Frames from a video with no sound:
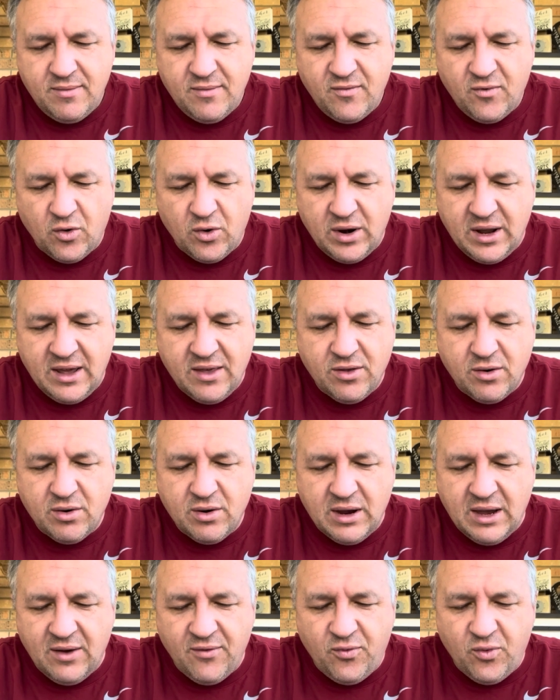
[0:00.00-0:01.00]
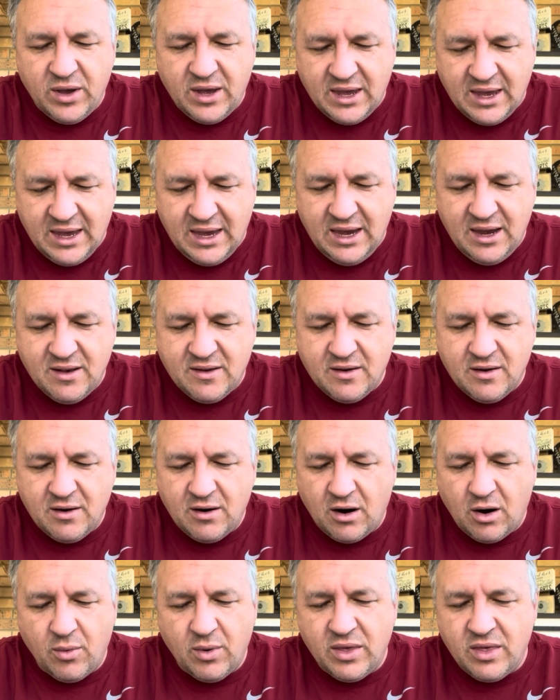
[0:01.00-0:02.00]
for neither if we eat
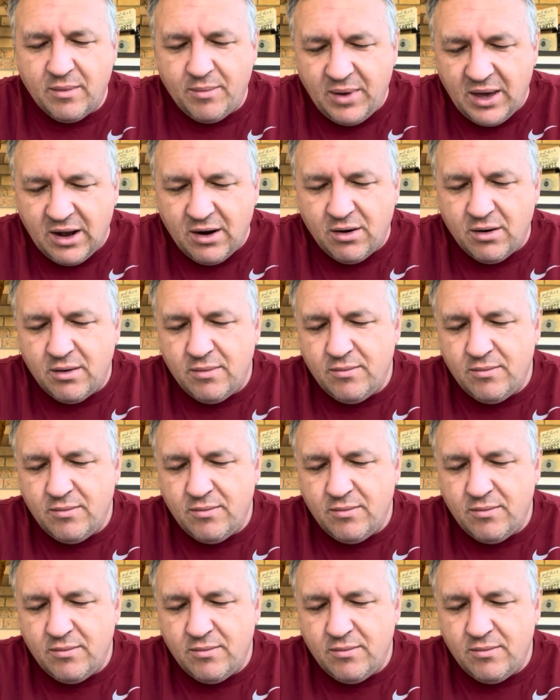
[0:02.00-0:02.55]
are we the better,